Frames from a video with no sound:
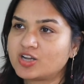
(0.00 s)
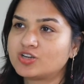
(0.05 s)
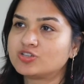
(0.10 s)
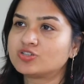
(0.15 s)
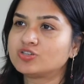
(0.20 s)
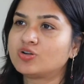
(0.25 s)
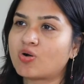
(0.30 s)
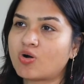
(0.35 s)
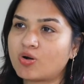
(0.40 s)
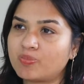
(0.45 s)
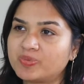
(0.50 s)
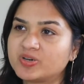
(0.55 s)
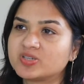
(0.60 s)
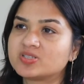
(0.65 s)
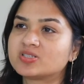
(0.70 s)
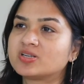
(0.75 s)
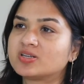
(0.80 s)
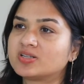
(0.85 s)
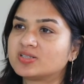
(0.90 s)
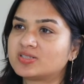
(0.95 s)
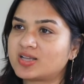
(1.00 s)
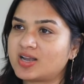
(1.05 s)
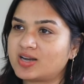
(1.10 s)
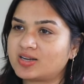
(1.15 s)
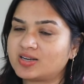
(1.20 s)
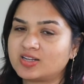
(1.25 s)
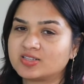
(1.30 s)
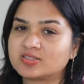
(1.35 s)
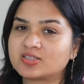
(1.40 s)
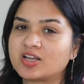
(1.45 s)
to your personal
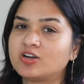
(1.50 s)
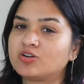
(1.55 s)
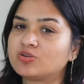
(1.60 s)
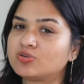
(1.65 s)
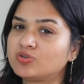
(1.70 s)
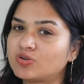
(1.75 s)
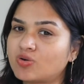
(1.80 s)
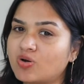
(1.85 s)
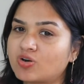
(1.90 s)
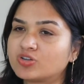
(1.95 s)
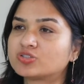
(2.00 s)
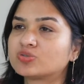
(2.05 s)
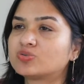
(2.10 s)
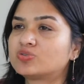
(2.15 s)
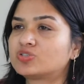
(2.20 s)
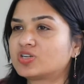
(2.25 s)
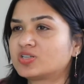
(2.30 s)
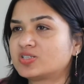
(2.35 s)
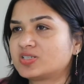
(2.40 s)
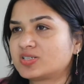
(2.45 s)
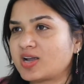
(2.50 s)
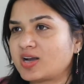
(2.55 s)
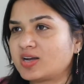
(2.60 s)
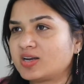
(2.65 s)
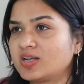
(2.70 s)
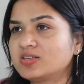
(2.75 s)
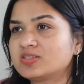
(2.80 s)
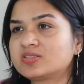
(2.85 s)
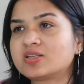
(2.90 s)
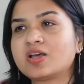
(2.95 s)
settings and to your social
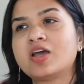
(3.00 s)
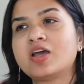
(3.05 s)
settings,